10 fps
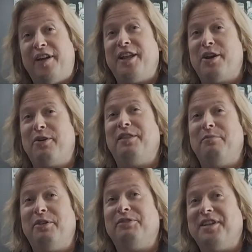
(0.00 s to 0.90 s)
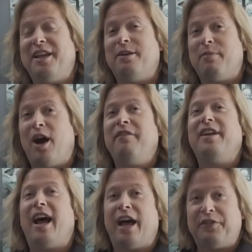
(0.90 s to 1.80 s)
video in the museum of
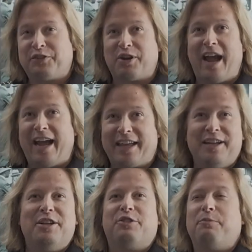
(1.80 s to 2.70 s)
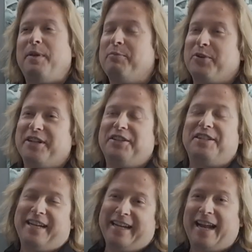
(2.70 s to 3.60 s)
it on the track, so people can
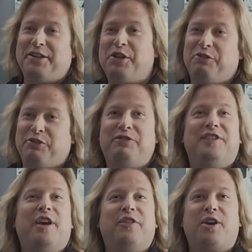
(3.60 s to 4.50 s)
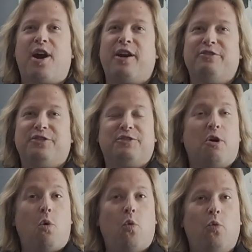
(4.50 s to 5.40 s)
see it, and you do see other cars just
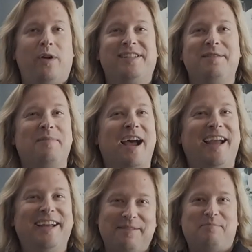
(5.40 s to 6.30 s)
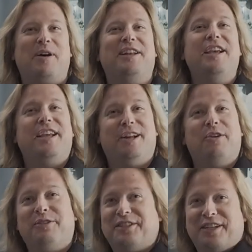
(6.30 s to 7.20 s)
go whizzing by it. But, it
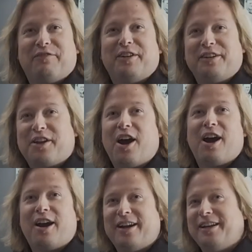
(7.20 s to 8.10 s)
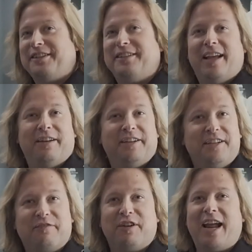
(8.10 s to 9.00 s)
was a different car in a
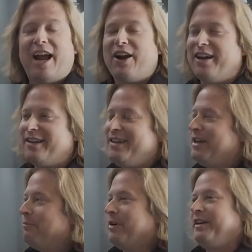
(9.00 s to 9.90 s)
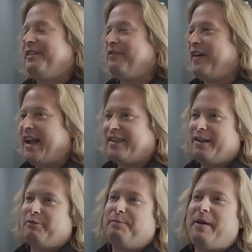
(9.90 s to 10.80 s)
different era, but the fact that
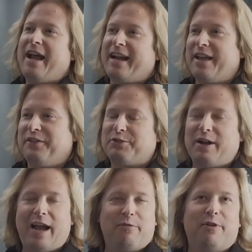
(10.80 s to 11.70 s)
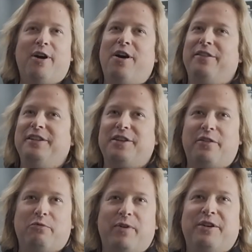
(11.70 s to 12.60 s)
it was back on the track with all these
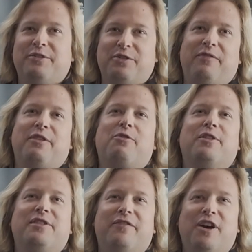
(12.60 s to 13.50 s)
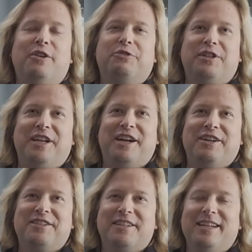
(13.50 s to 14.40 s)
other winners over the course of 100
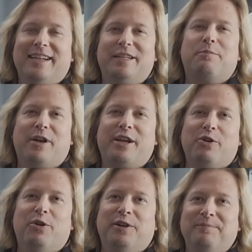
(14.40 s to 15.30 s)
years, it's pretty cool.